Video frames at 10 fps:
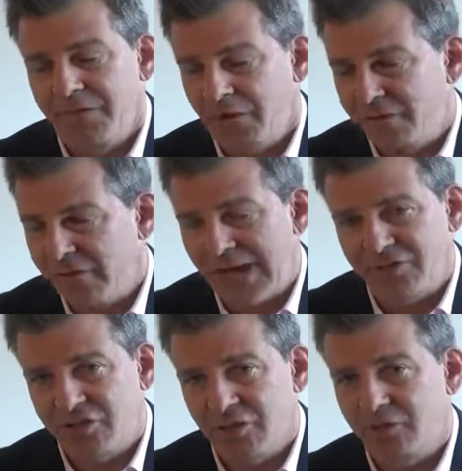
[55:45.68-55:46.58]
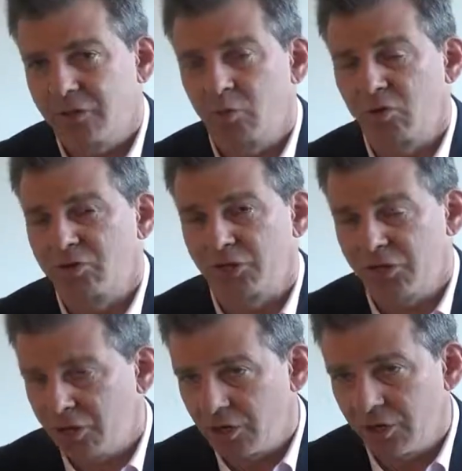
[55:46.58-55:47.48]
They're faster, they're more
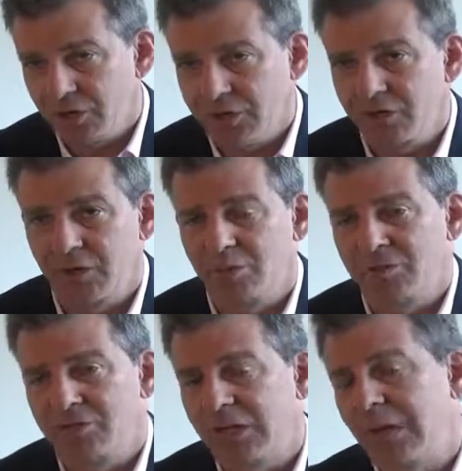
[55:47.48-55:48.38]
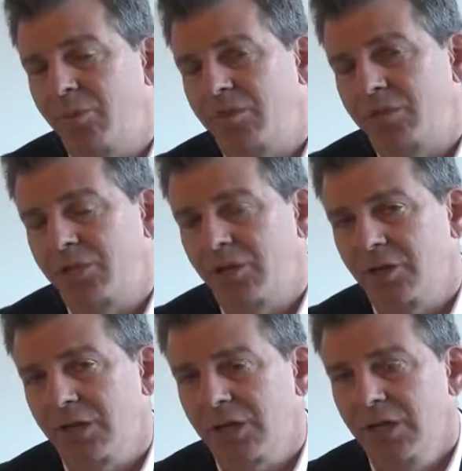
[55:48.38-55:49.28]
secure in terms of cyber
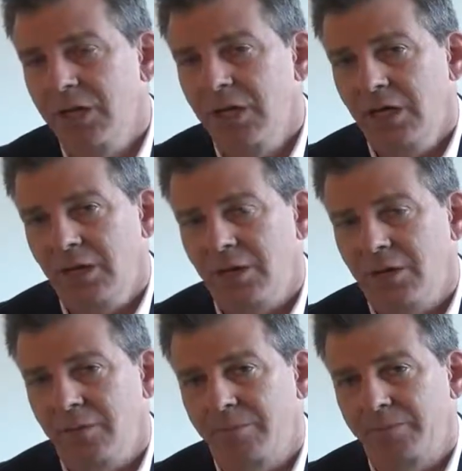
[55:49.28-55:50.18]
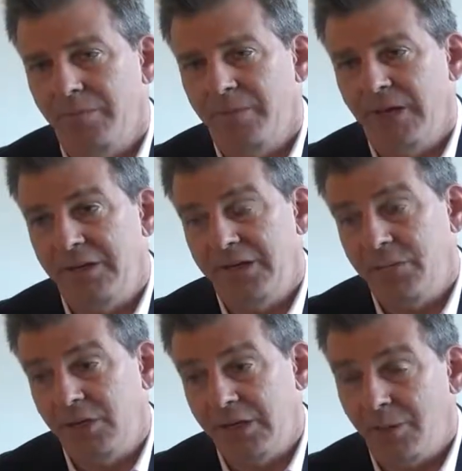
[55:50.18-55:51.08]
security. They need
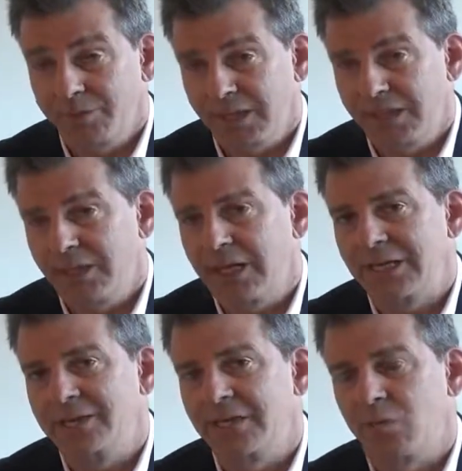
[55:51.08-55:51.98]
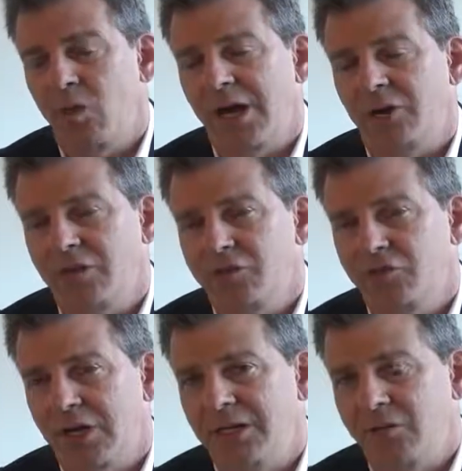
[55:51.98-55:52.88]
to be updated less than wireless
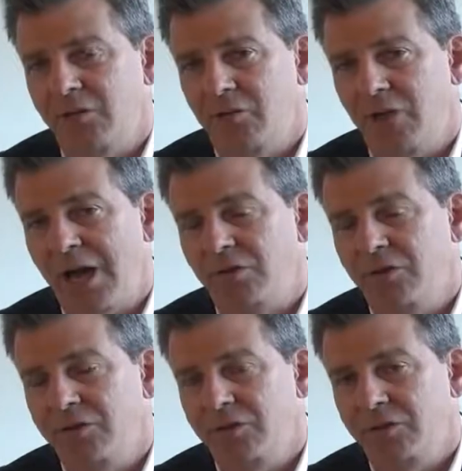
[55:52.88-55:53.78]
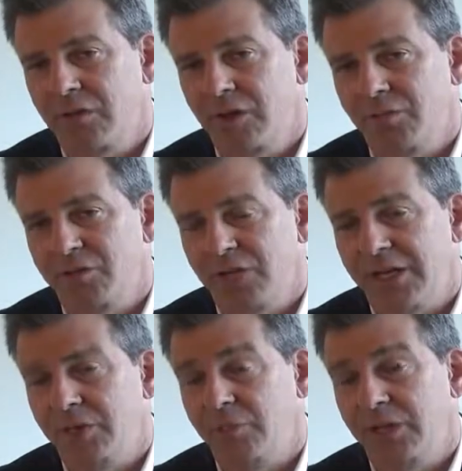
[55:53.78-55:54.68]
transmitter routers, so they
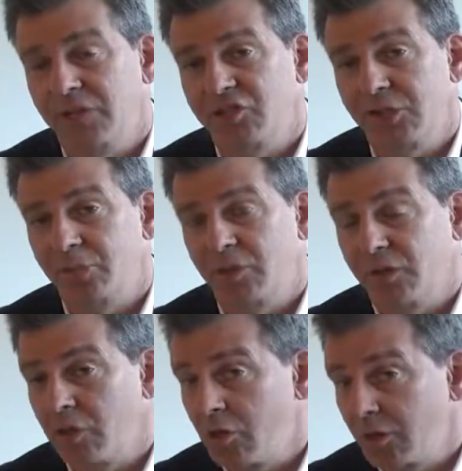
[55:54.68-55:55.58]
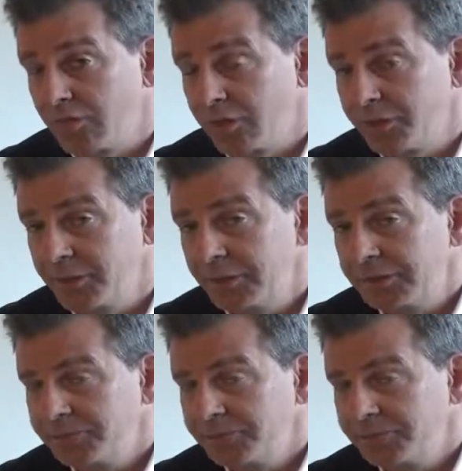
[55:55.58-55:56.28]
can be cheaper in the long run.